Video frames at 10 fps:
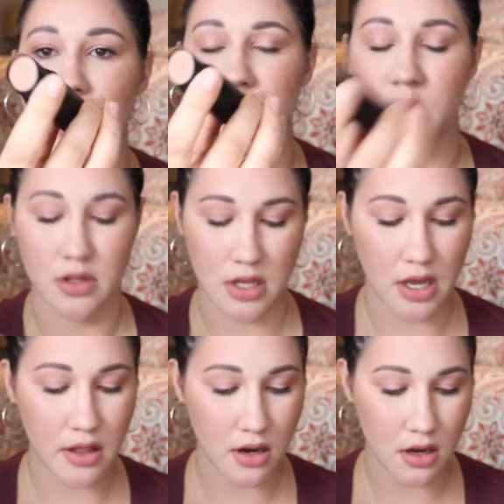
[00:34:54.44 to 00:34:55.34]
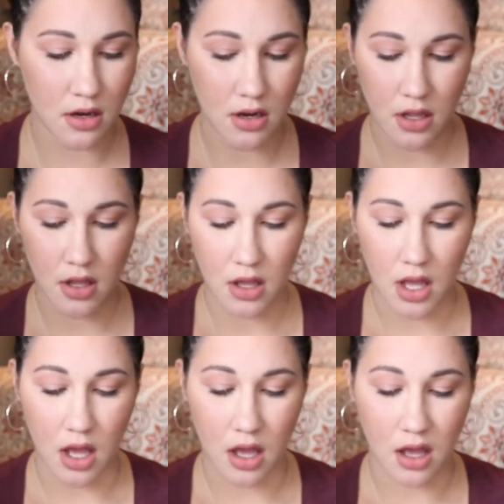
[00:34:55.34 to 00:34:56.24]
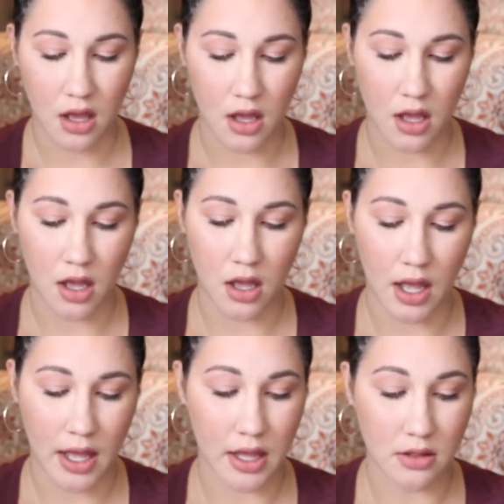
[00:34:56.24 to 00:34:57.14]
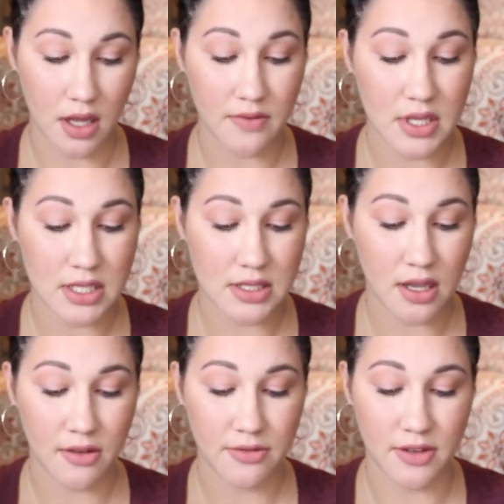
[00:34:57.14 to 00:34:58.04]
contour on the other. I love this stuff.